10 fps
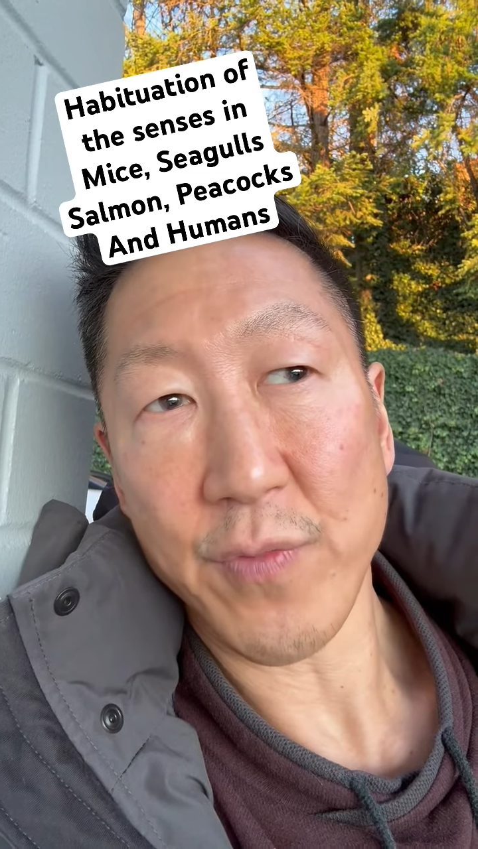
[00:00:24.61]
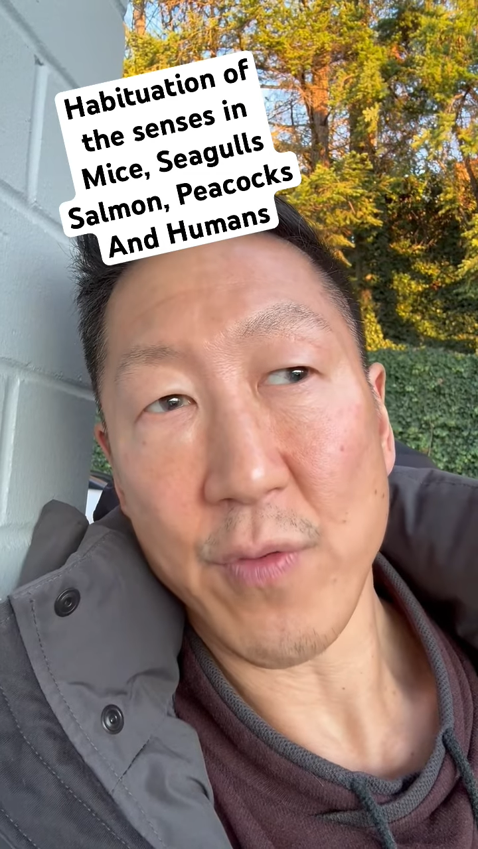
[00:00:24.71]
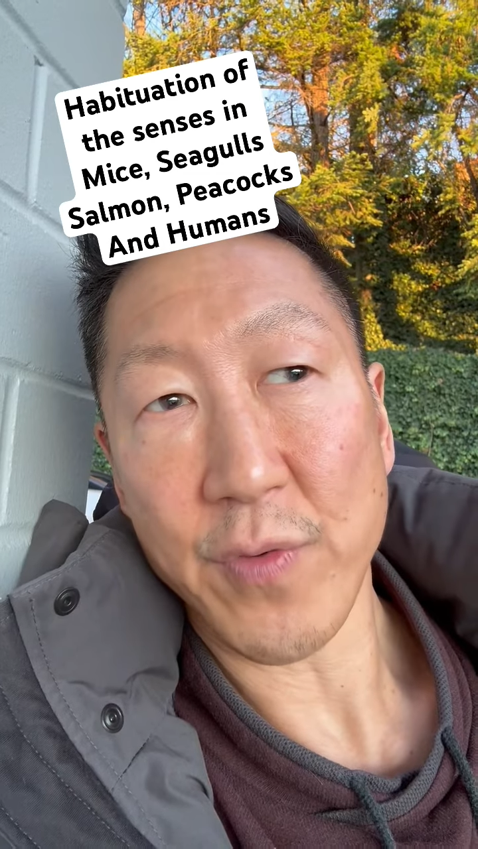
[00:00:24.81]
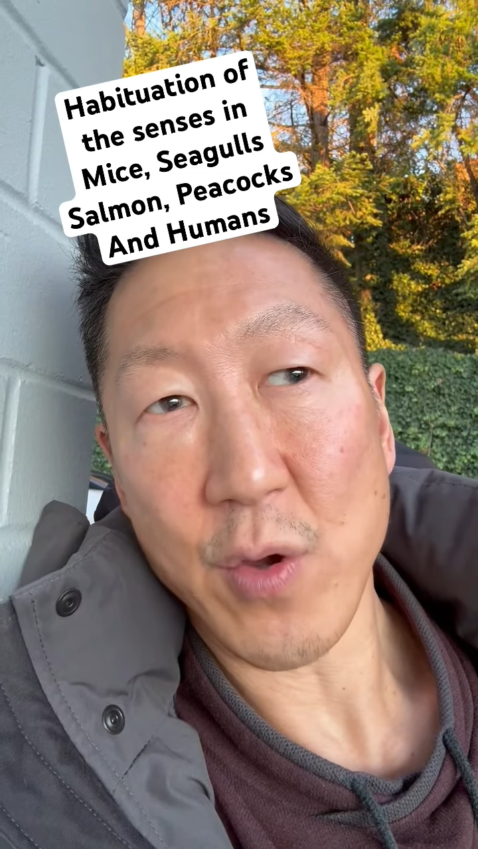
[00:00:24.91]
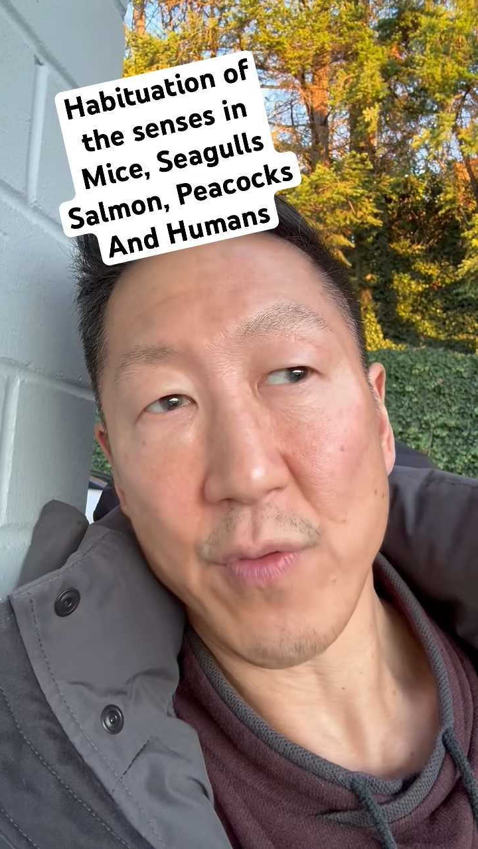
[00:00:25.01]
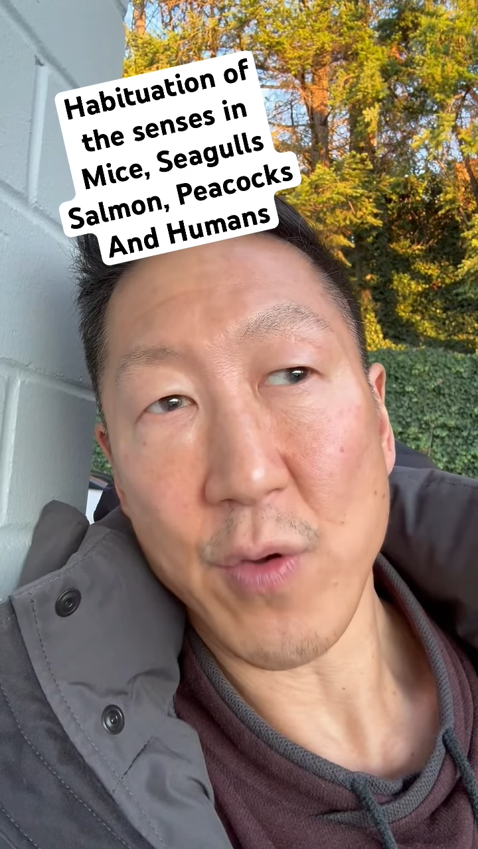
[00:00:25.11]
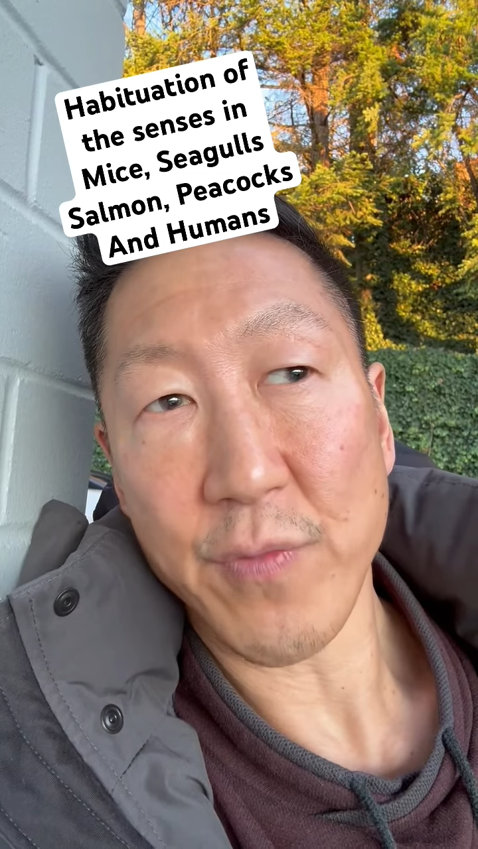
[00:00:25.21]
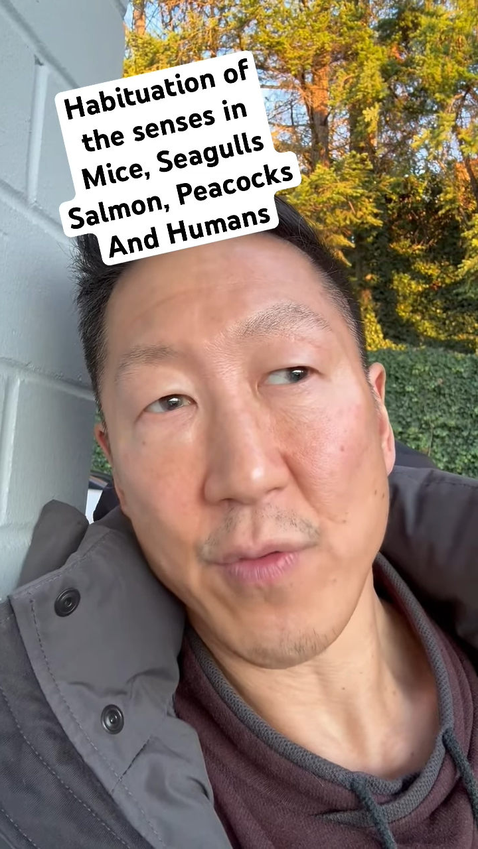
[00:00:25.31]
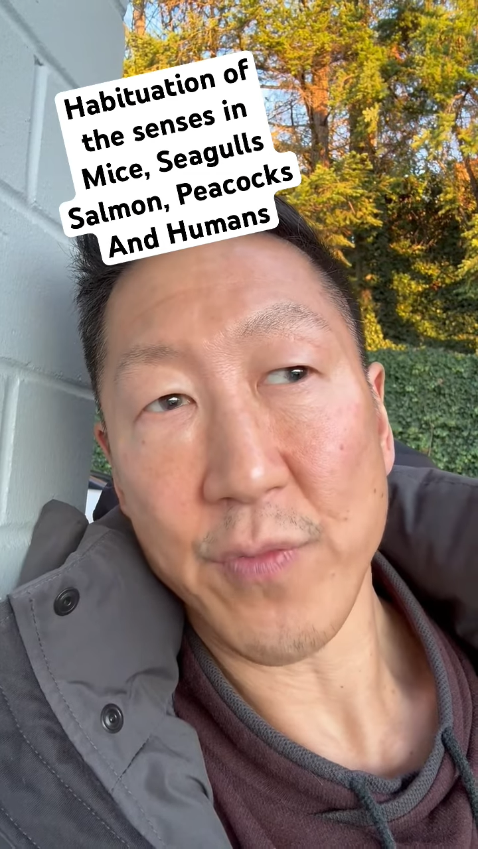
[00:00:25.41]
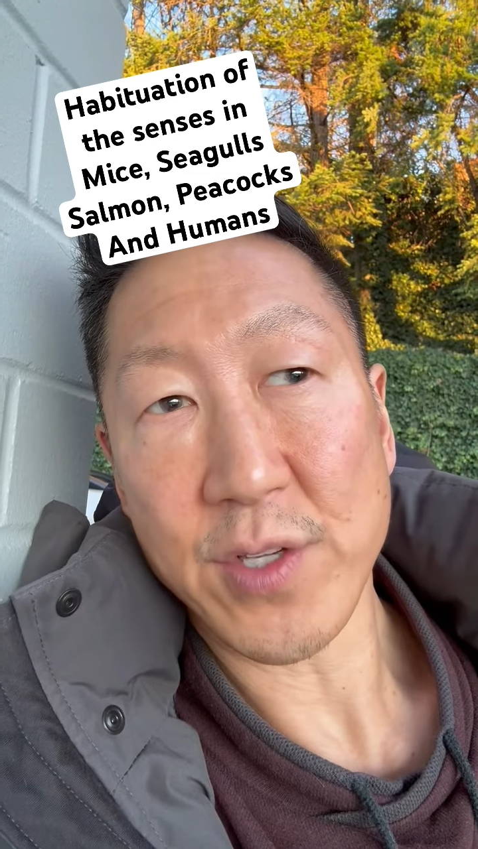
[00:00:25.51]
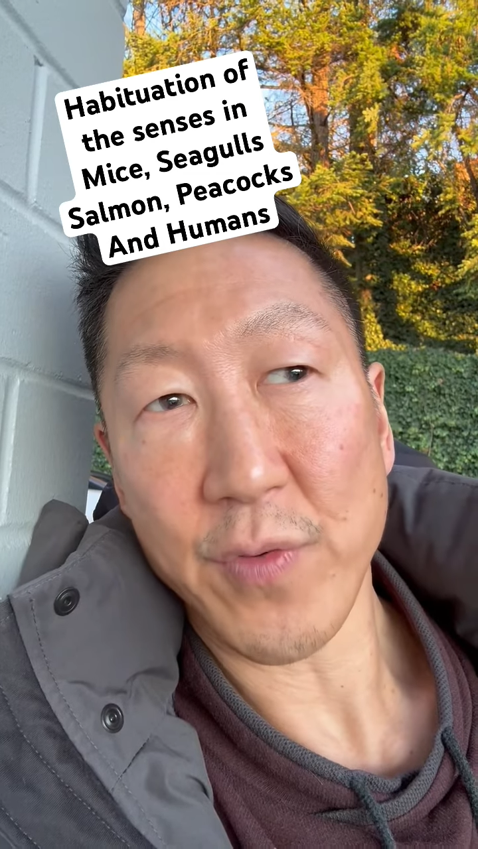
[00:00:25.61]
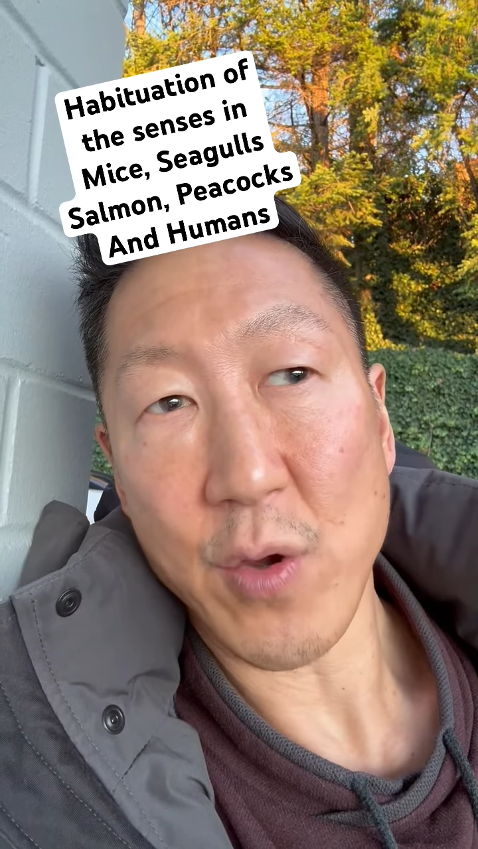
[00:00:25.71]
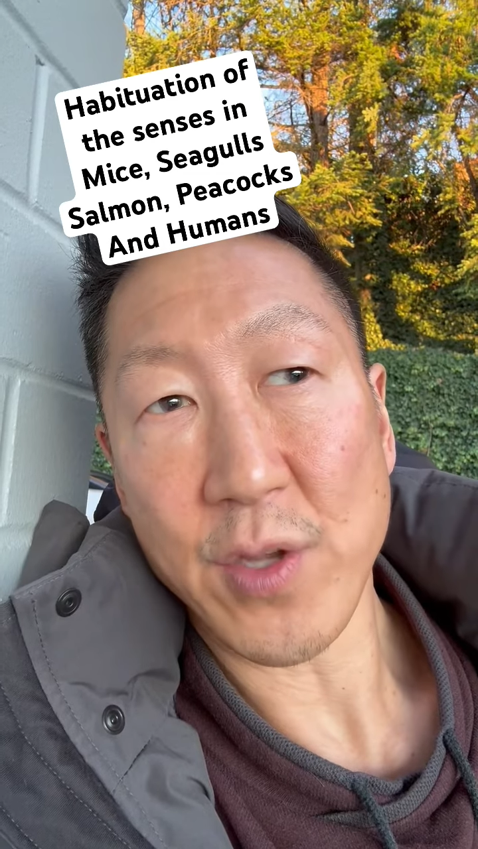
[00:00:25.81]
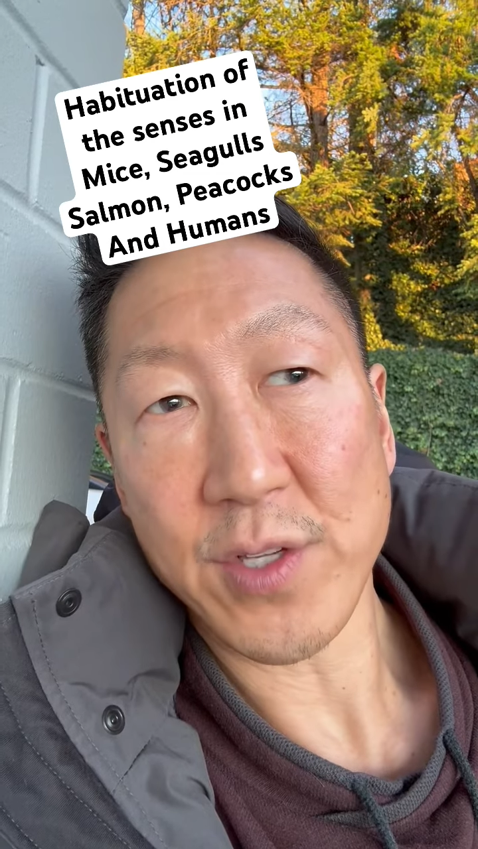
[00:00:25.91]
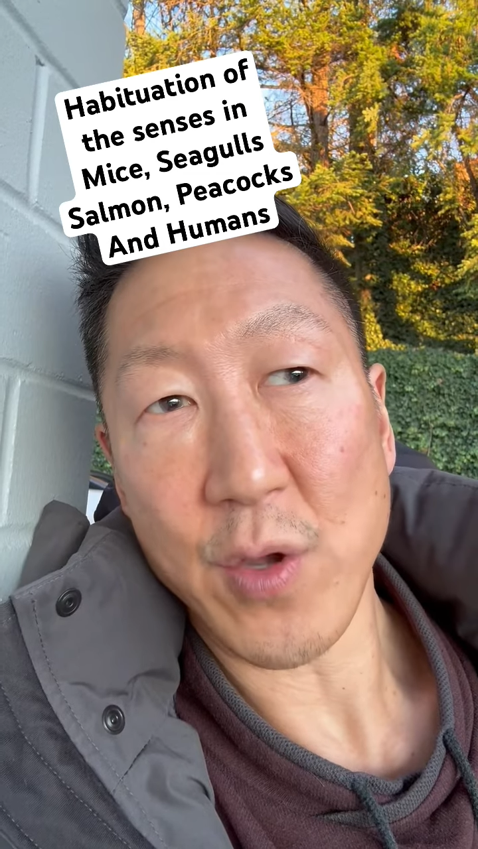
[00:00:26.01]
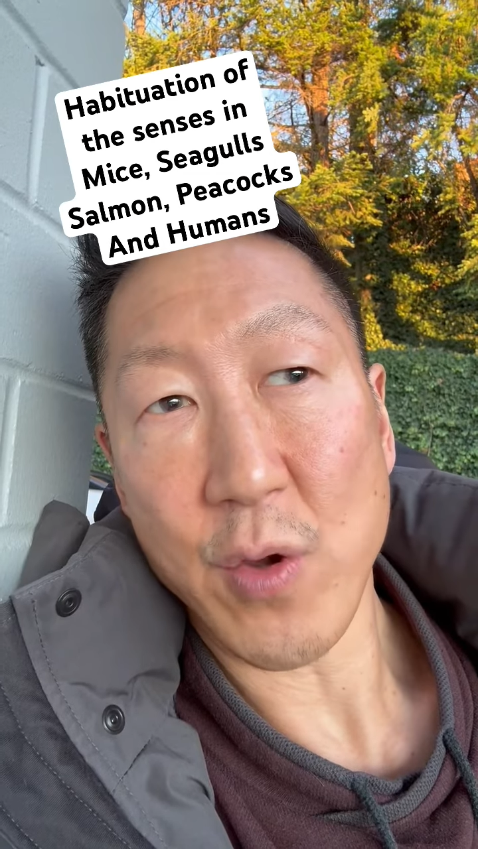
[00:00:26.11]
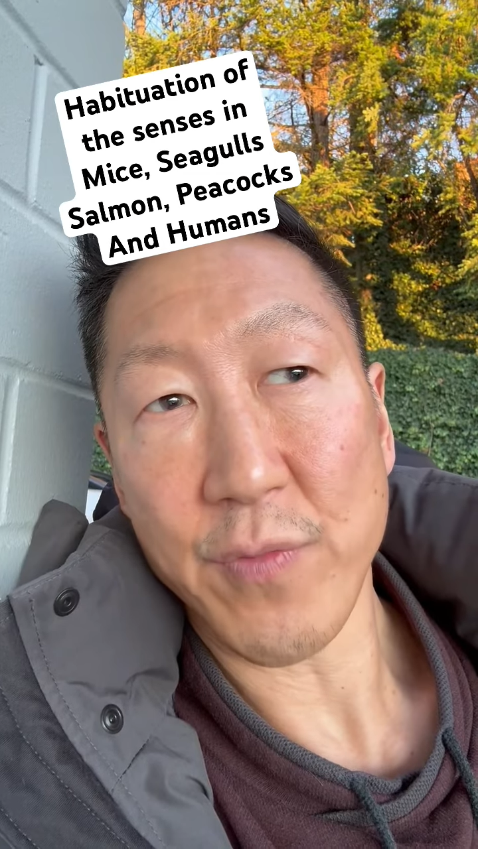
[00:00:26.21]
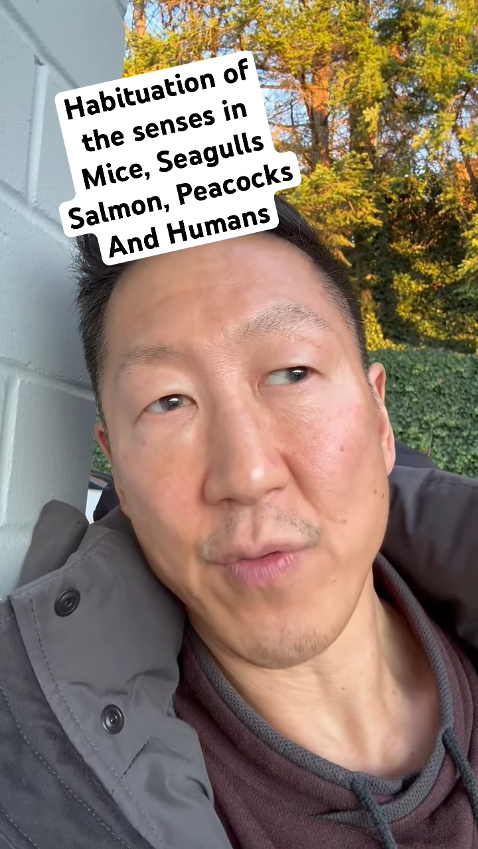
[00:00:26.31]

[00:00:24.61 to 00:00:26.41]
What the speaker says: in mice, they've shown that